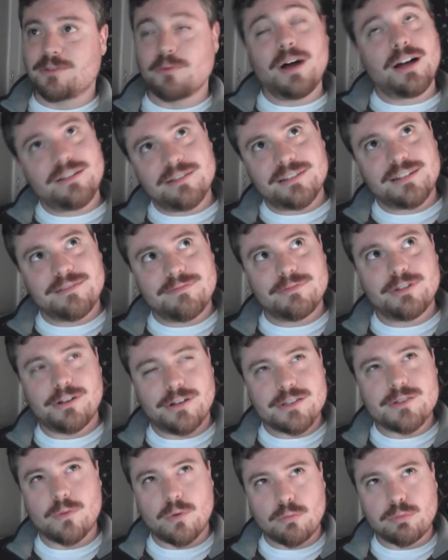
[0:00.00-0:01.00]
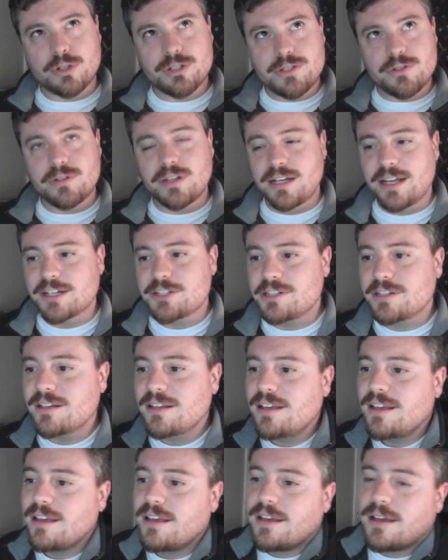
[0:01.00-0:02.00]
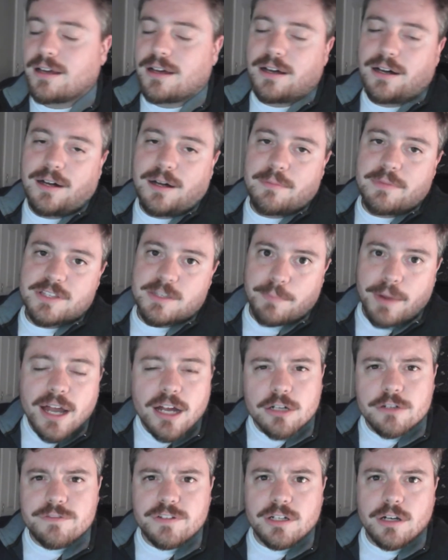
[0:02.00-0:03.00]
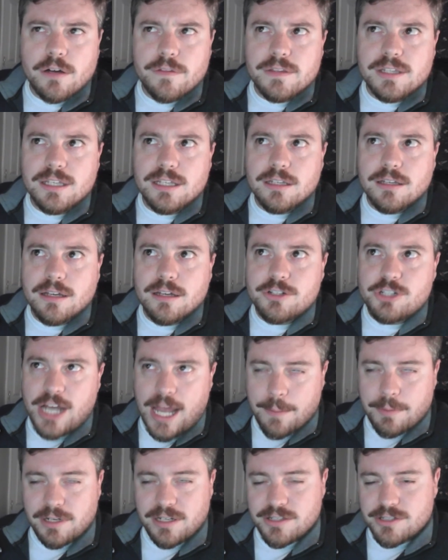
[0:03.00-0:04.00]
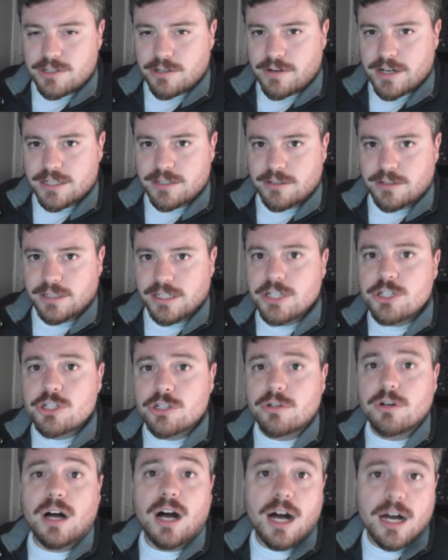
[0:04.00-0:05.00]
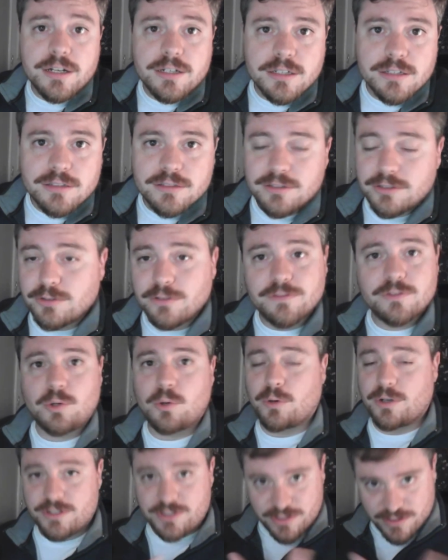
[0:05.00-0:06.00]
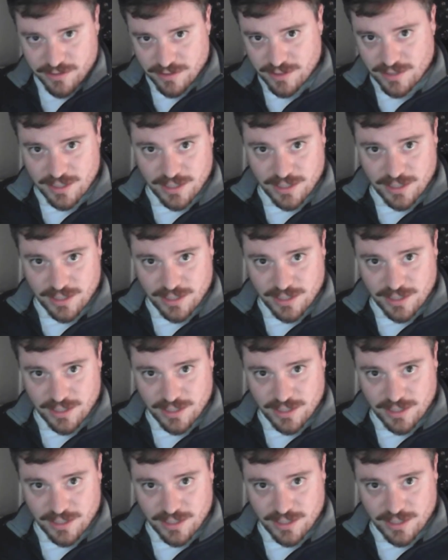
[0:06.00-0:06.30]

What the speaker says: Well, there is a World War II connection. It's a biography on the Japanese director Ishiro Honda, who, of course,